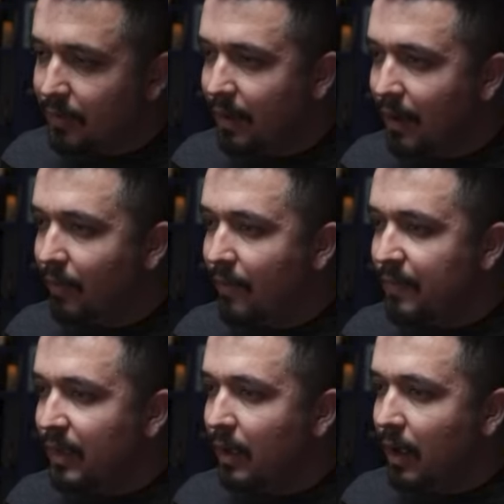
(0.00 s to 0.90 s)
Now
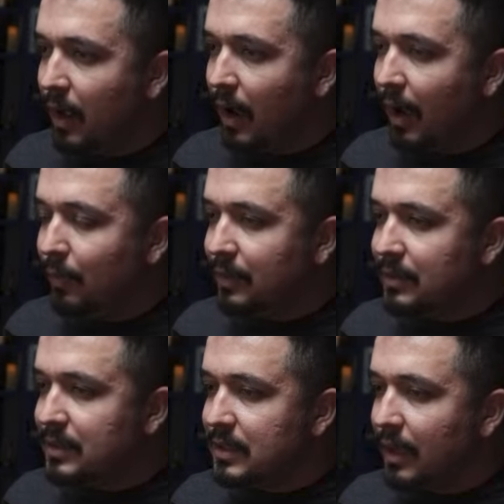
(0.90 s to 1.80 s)
I want to
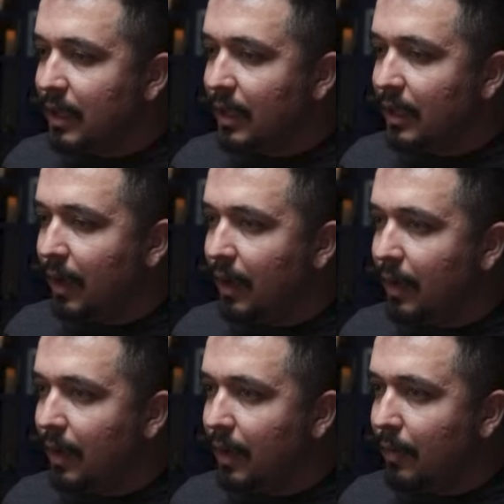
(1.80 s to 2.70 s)
say
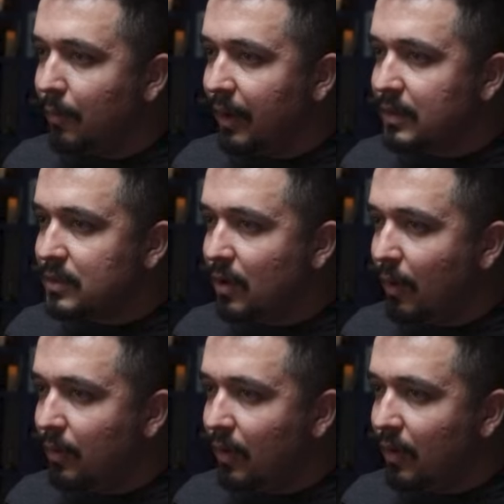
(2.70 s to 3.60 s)
my
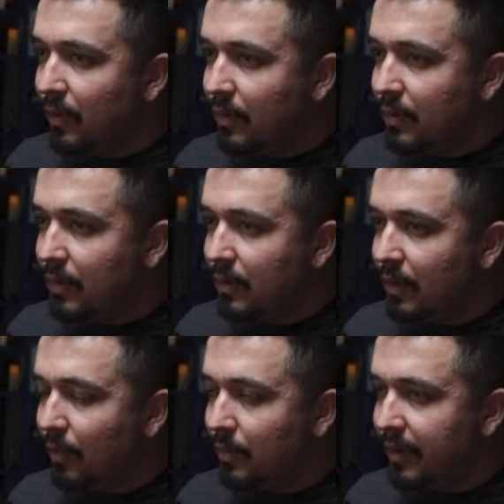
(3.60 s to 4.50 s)
stop loss, I
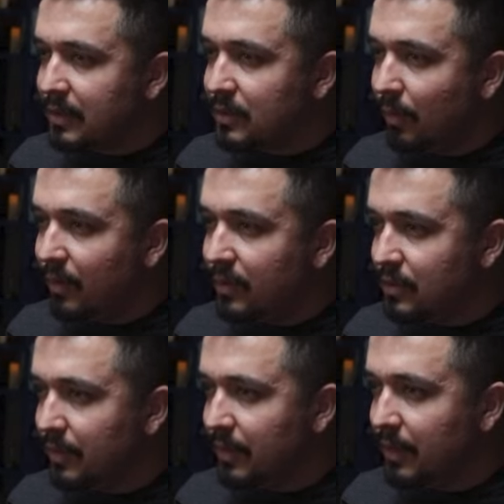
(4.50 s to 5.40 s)
want my stop loss to
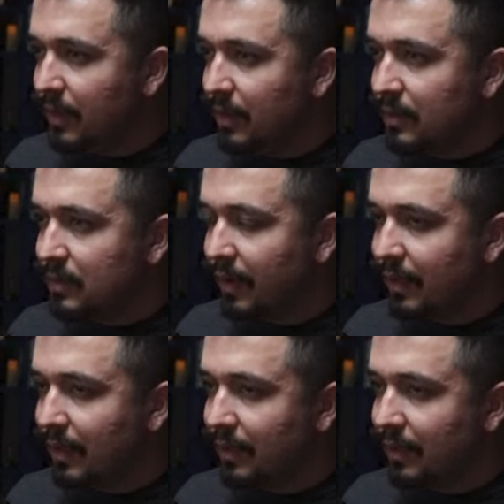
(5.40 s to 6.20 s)
be here, so I click